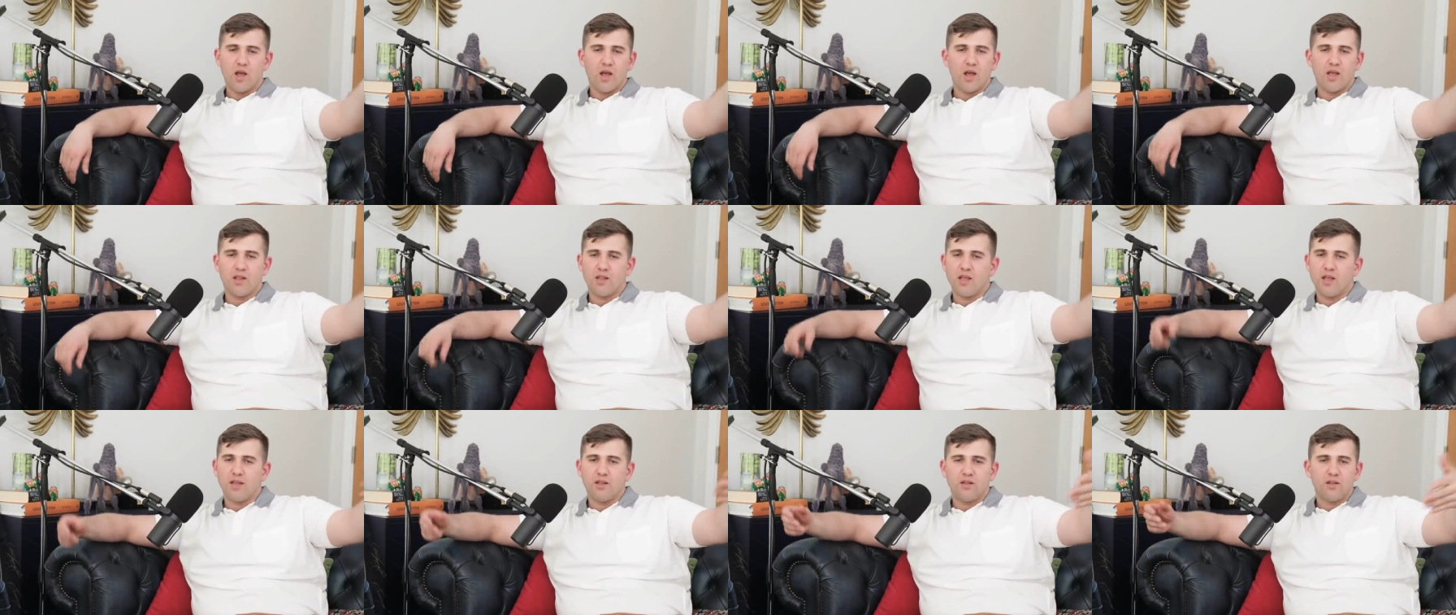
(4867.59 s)

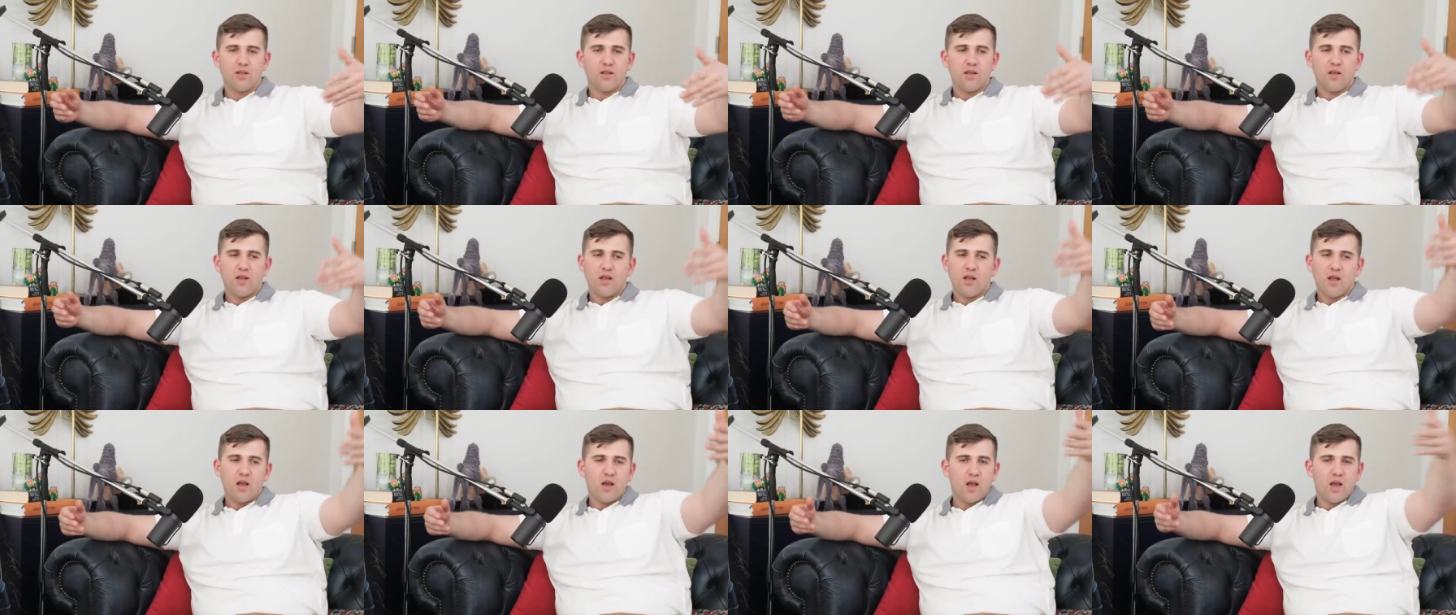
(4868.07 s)
And
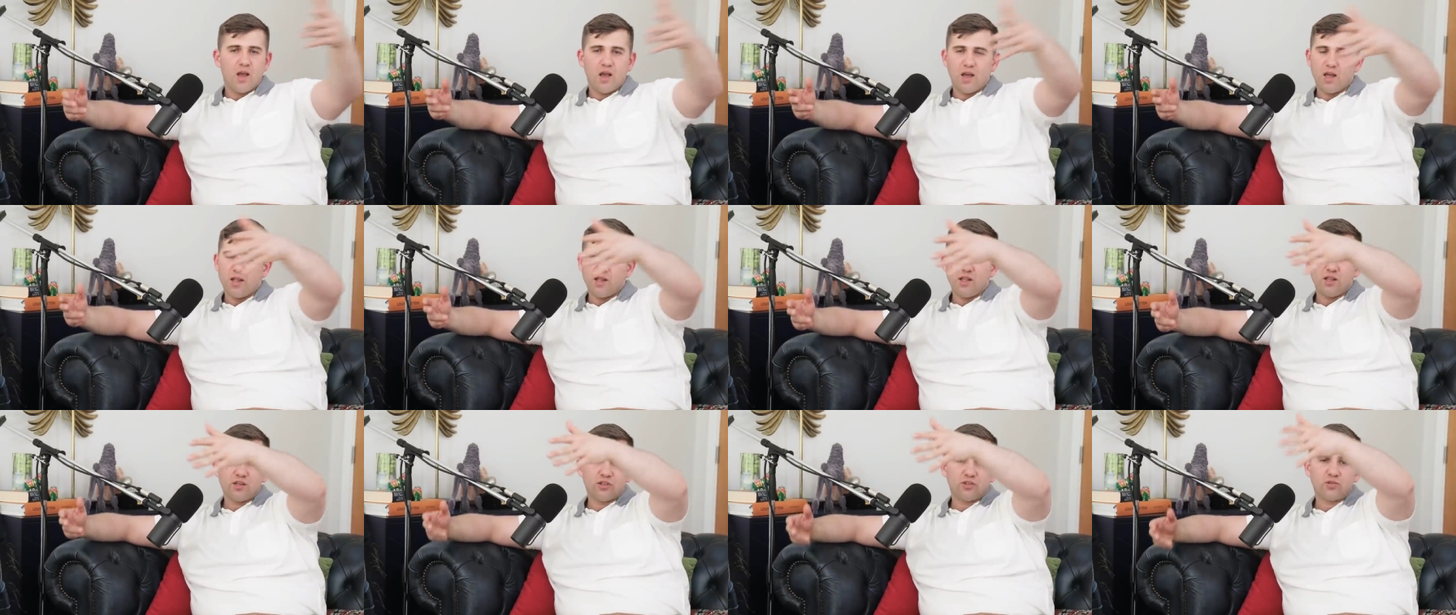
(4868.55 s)

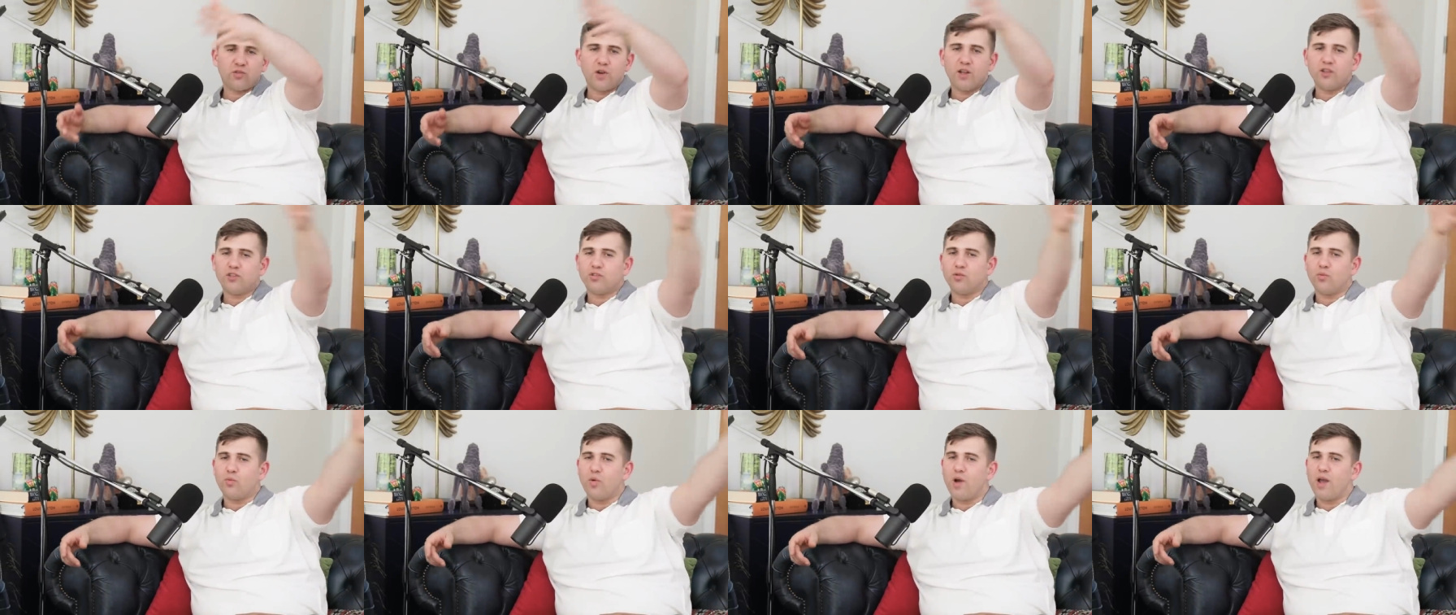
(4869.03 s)
then
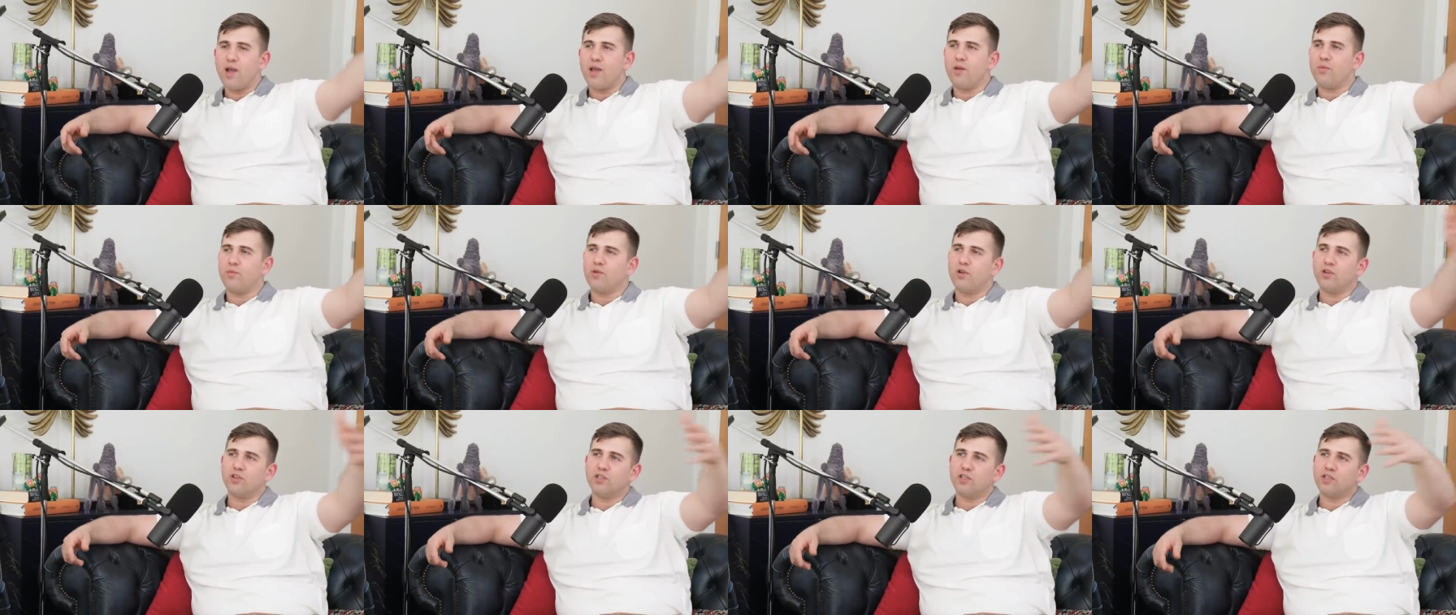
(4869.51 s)
straight away,
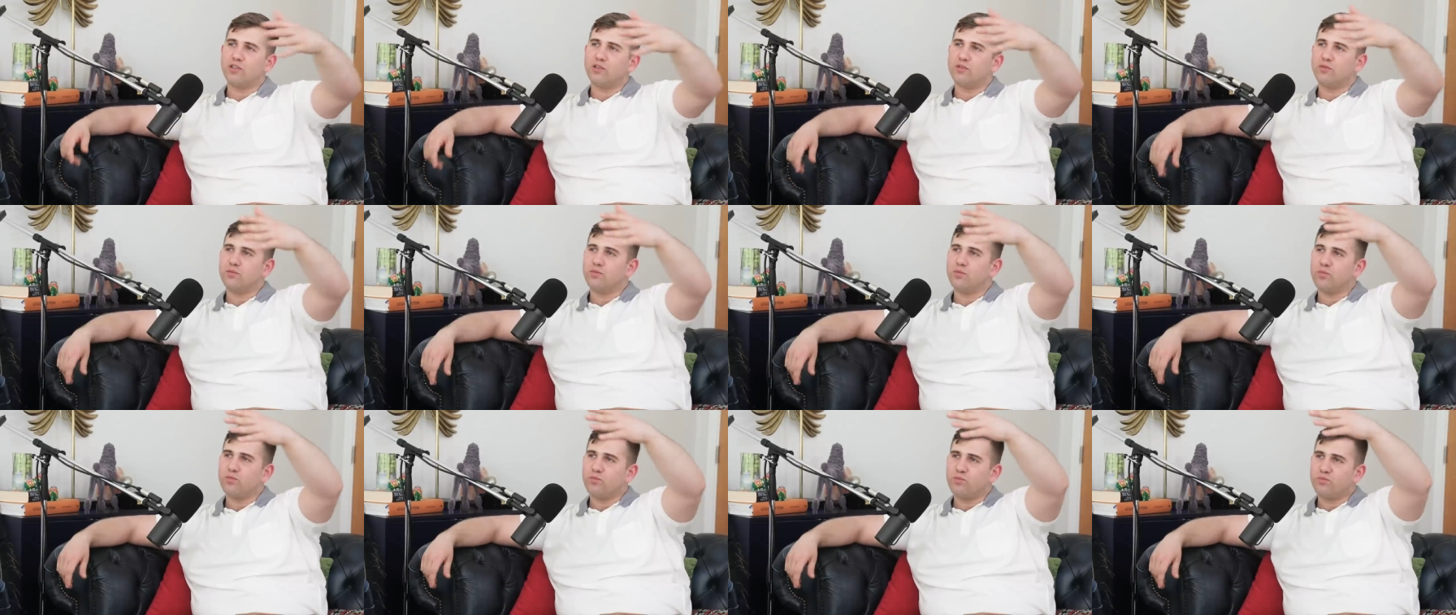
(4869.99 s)
because
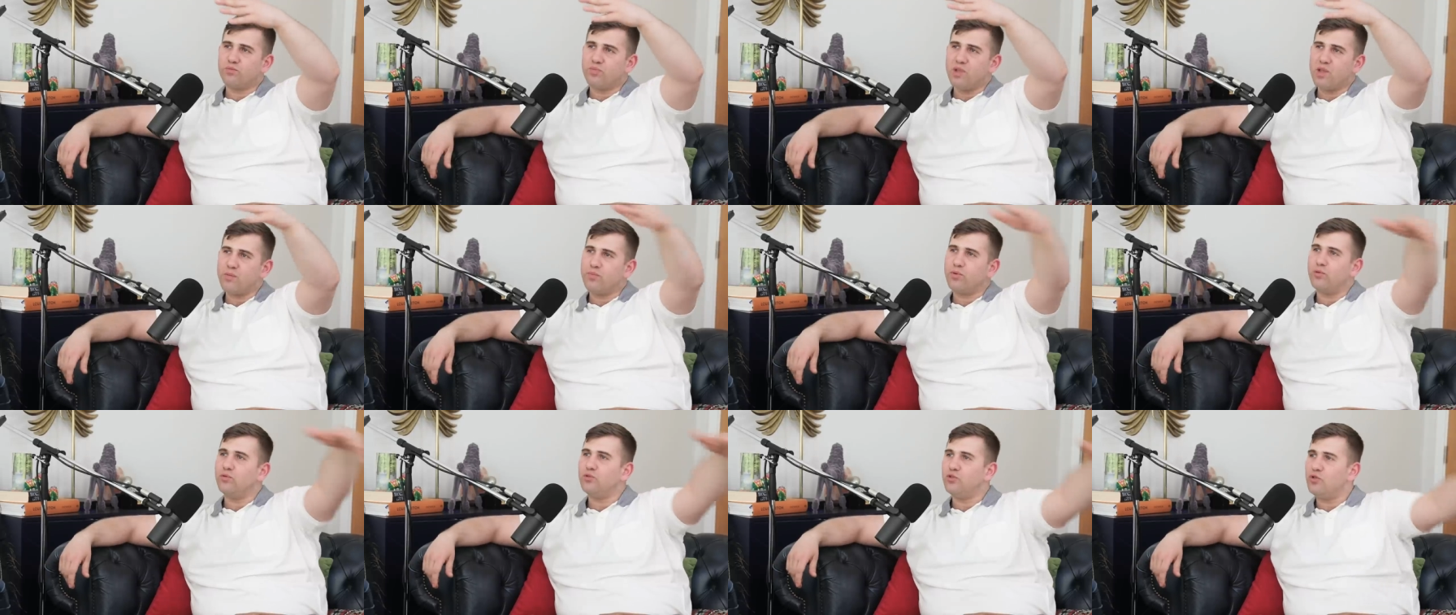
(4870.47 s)
it's
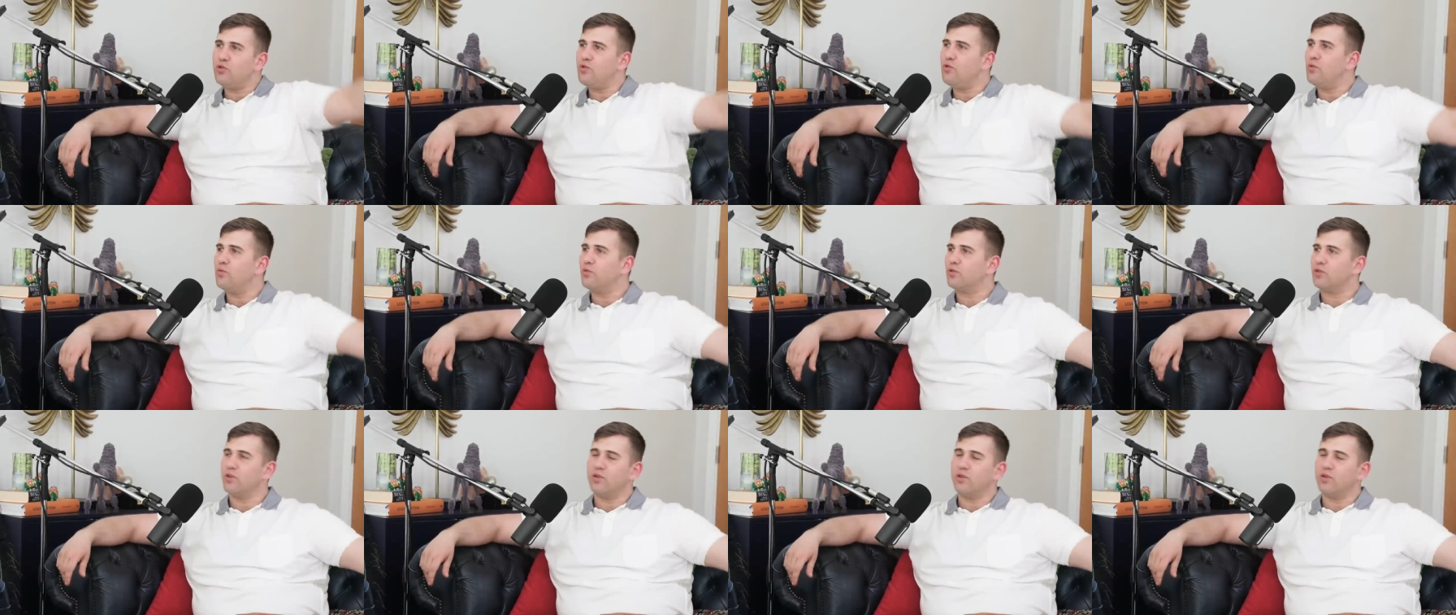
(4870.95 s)
people knew,